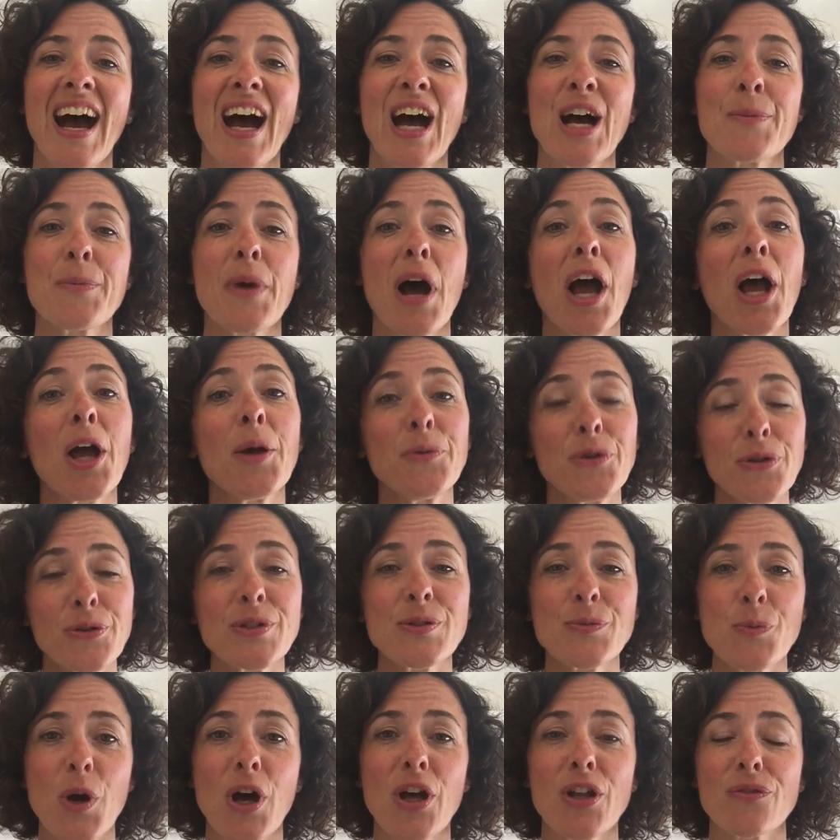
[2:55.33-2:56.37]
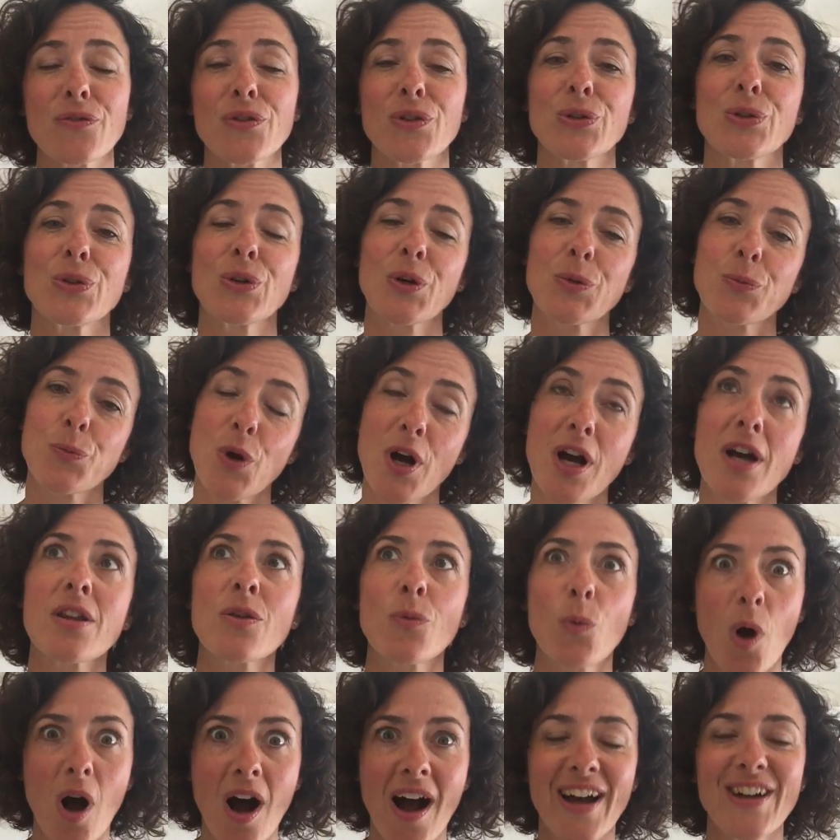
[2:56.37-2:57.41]
um, I hope it's worthwhile
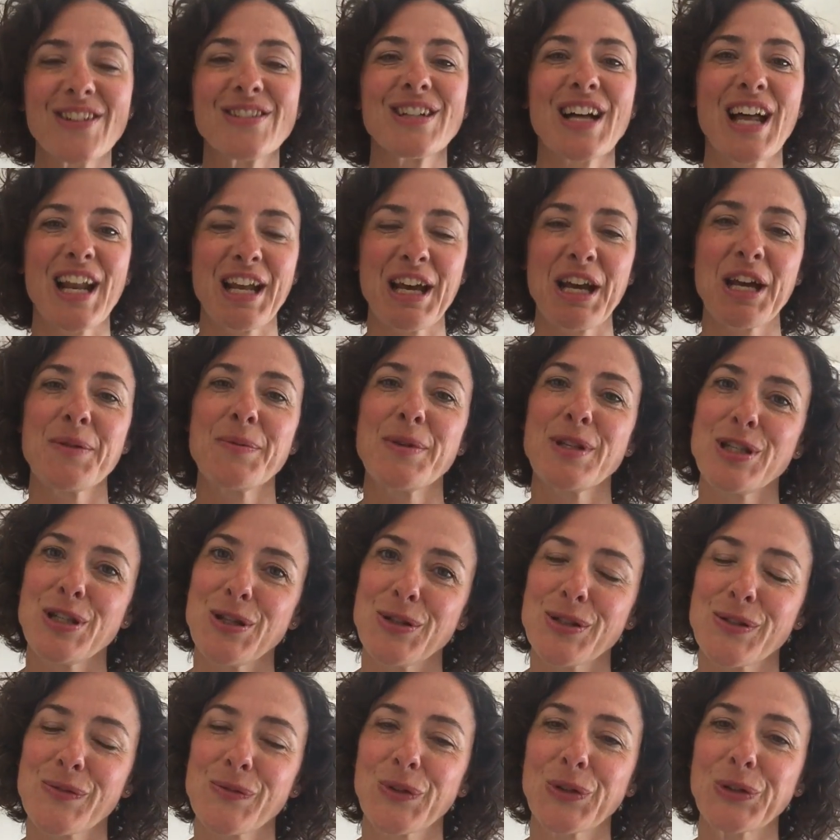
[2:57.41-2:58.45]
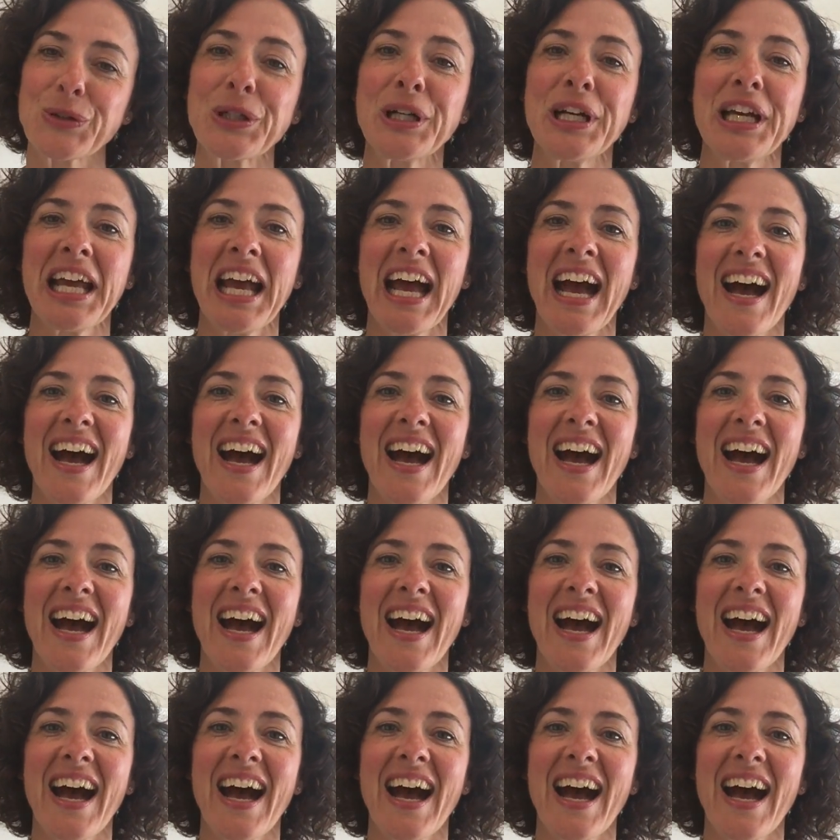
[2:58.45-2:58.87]
worthwhile and I hope it's useful